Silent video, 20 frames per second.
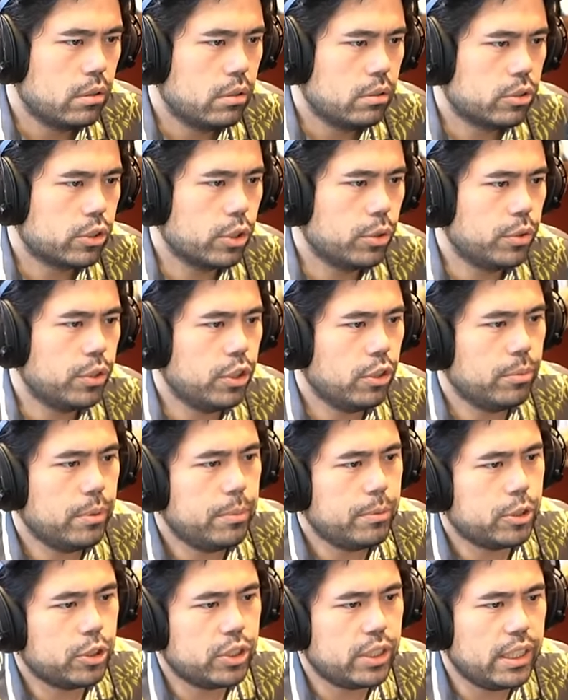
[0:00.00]
go here maybe
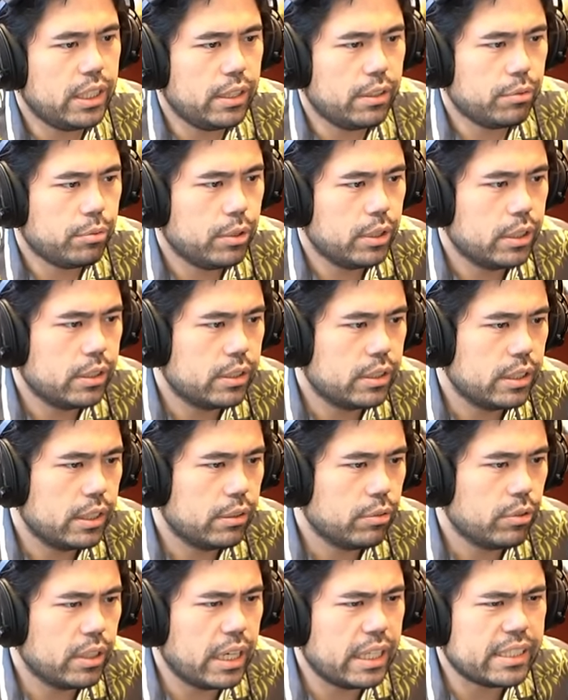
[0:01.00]
just e3 and
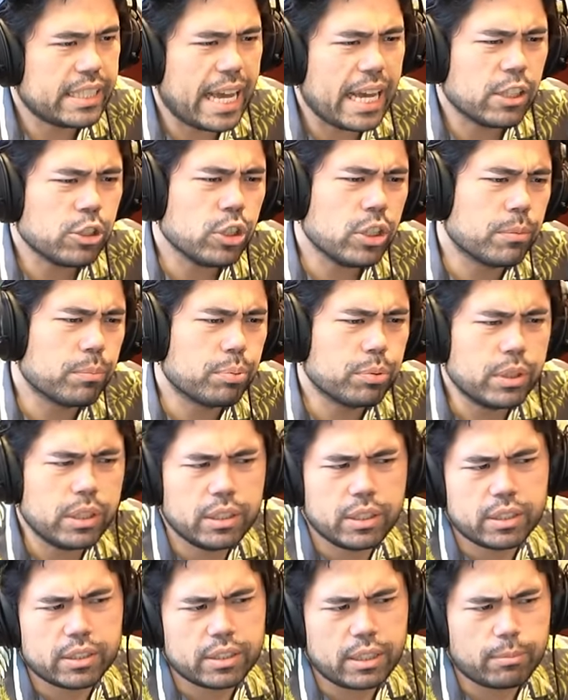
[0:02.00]
c3 it's actually
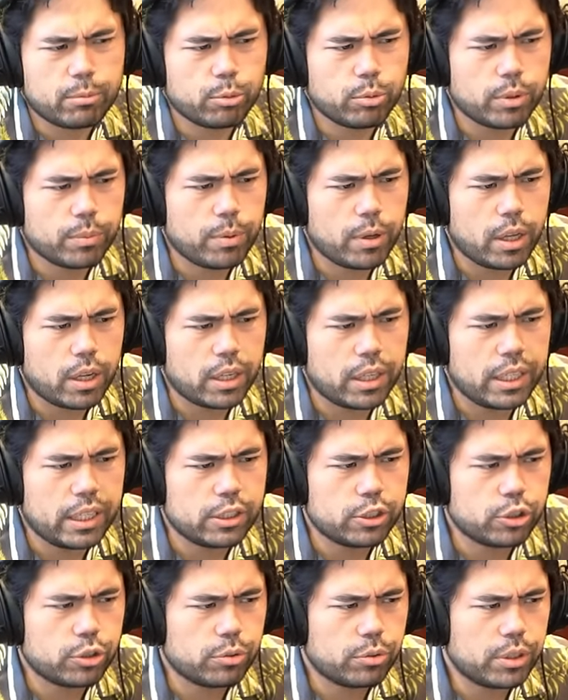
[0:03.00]
completely acceptable to pawn on
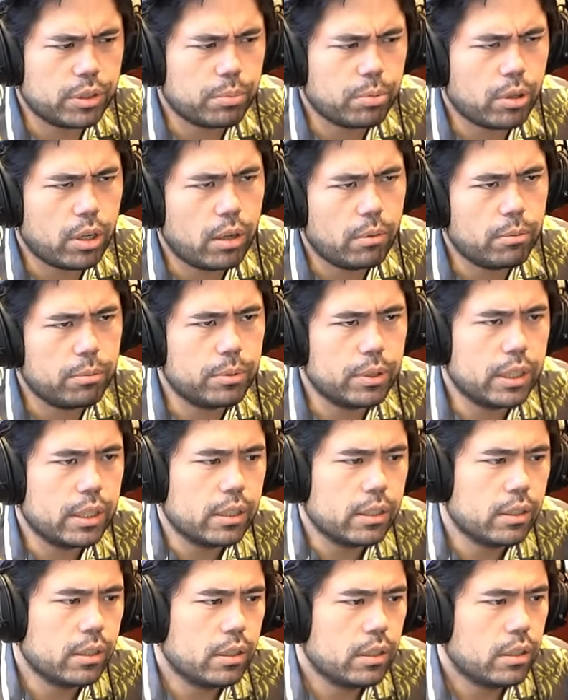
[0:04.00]
h3 probably I'm
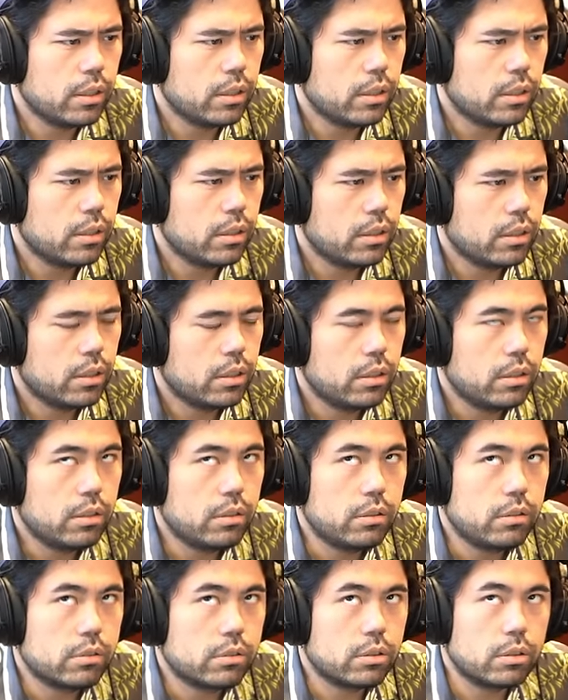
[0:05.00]

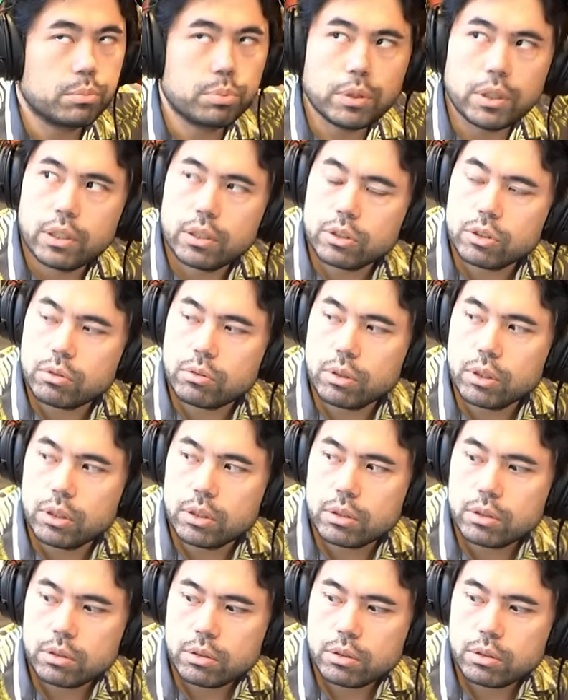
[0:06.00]
gonna play this one